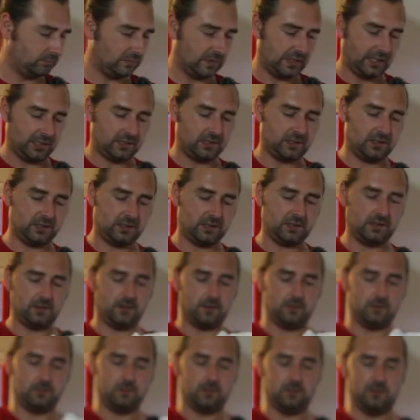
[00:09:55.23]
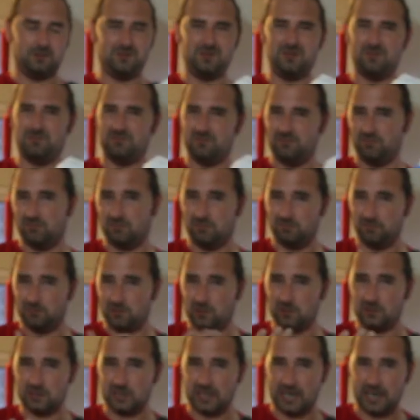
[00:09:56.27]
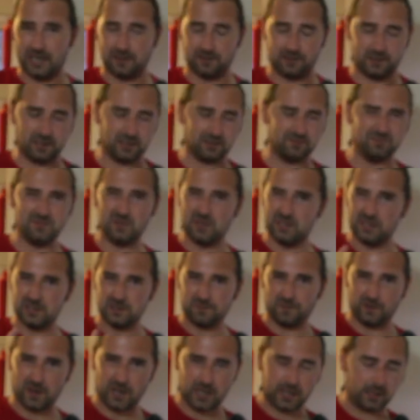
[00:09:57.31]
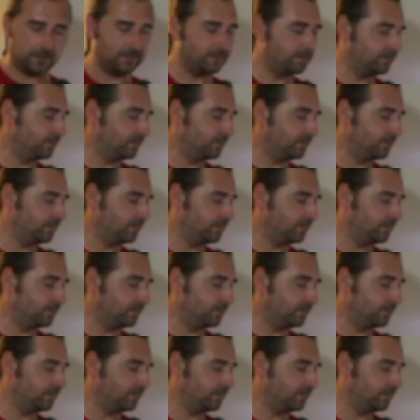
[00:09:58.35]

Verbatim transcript: Like so. Using the hand thing, it's fine.